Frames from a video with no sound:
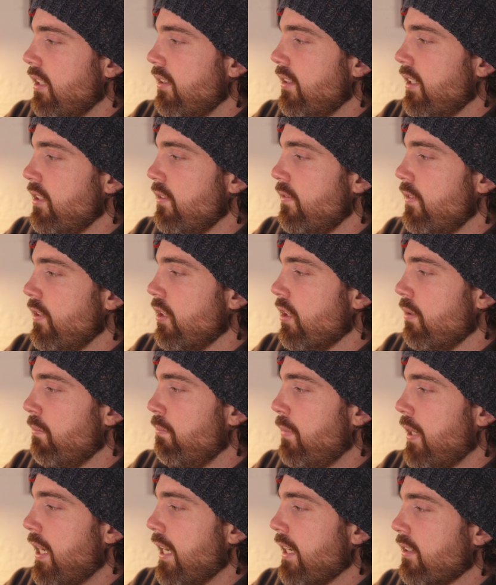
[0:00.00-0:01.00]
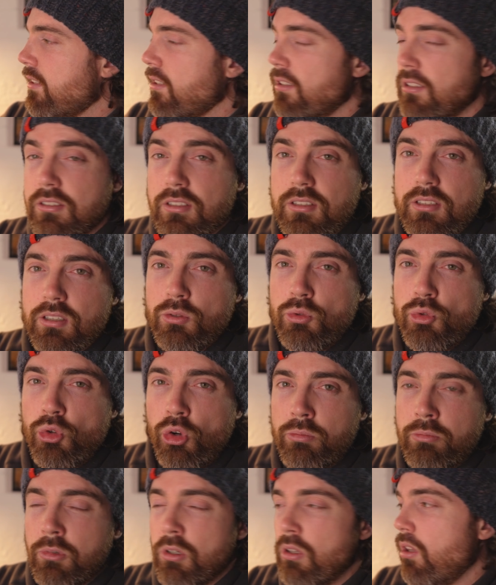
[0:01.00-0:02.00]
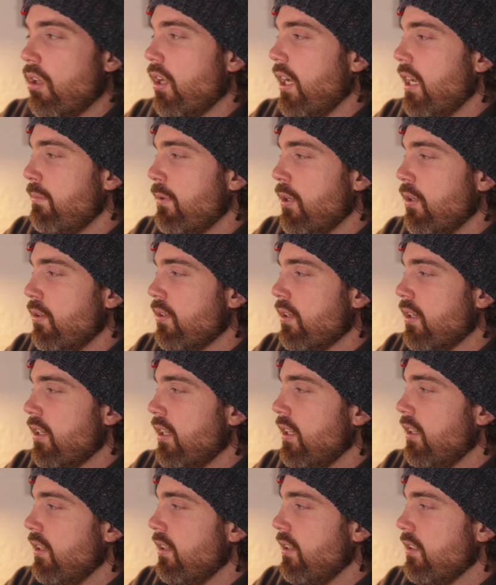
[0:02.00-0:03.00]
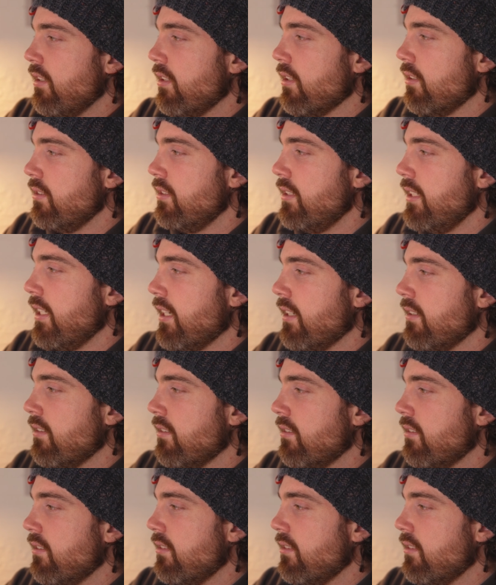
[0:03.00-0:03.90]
Then if you go back to your normal light mode, go down,